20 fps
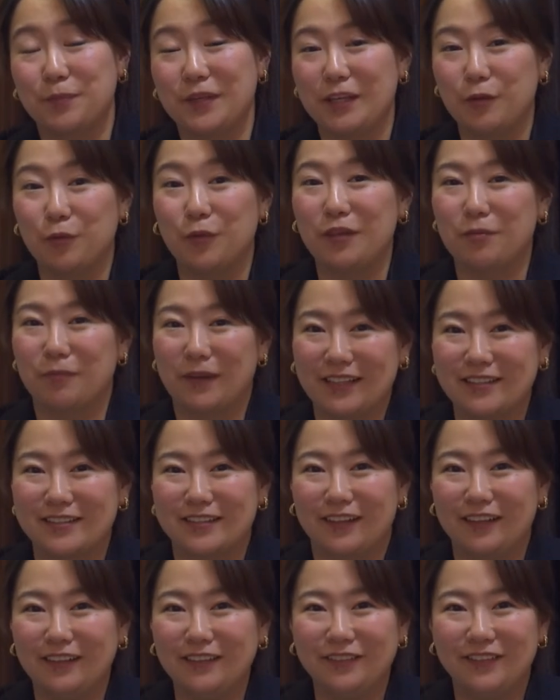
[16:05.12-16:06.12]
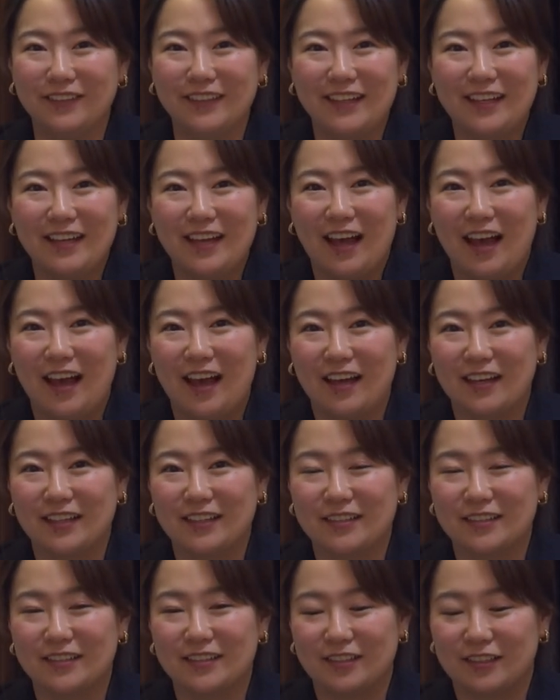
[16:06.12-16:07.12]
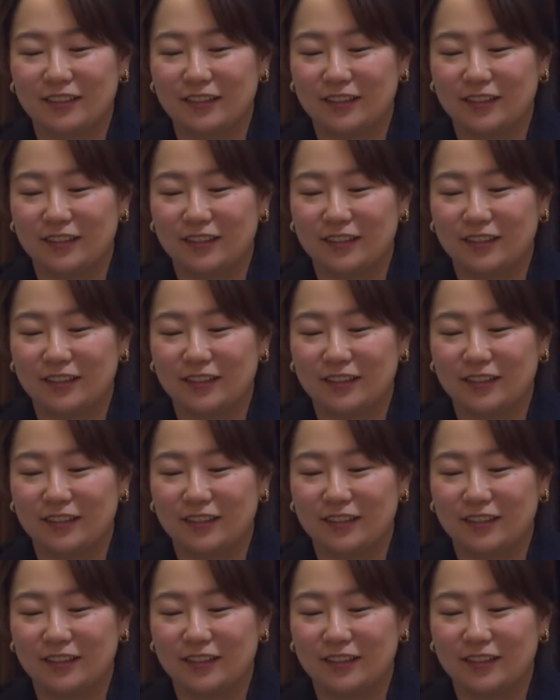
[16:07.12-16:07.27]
be with myself, and